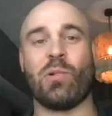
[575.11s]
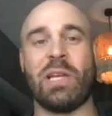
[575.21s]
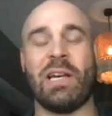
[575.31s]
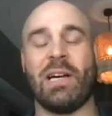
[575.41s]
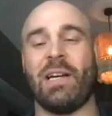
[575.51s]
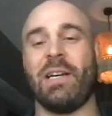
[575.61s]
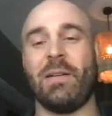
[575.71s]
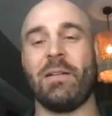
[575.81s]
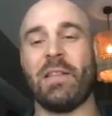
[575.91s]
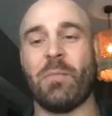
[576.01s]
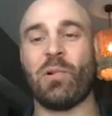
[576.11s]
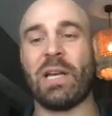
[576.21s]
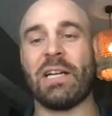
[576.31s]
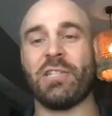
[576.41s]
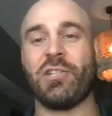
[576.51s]
bring
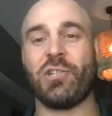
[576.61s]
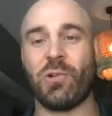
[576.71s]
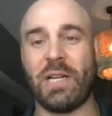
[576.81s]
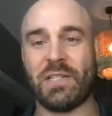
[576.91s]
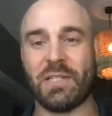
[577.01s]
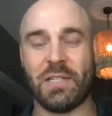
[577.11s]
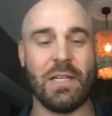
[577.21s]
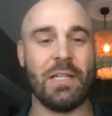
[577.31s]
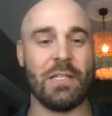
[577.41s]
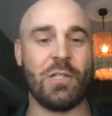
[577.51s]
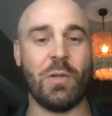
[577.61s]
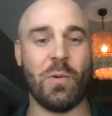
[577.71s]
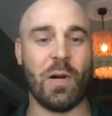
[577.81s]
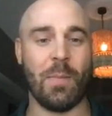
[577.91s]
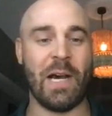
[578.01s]
on stress
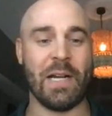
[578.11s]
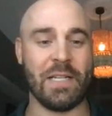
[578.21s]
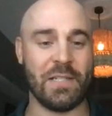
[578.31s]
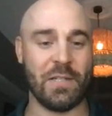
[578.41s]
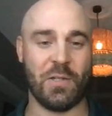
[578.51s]
to our bodies.